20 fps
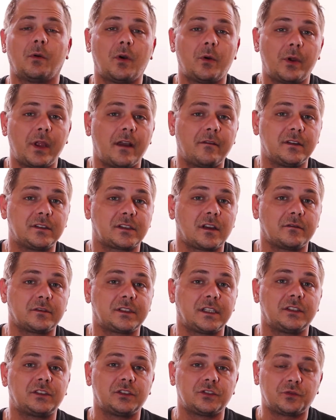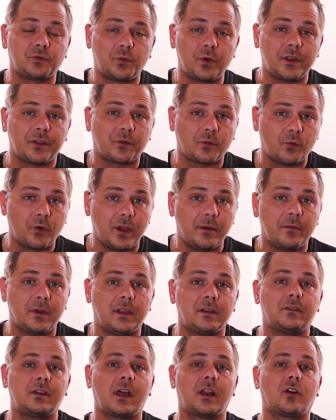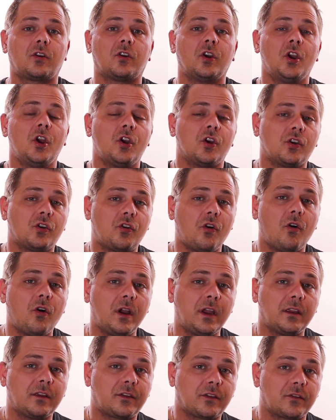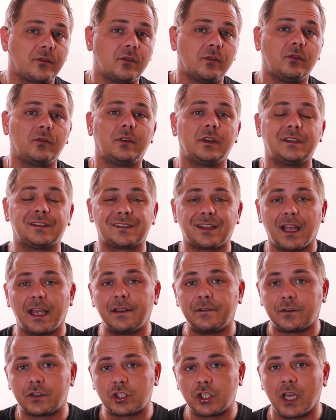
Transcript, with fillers: but when we have these conversations with women that are going through these life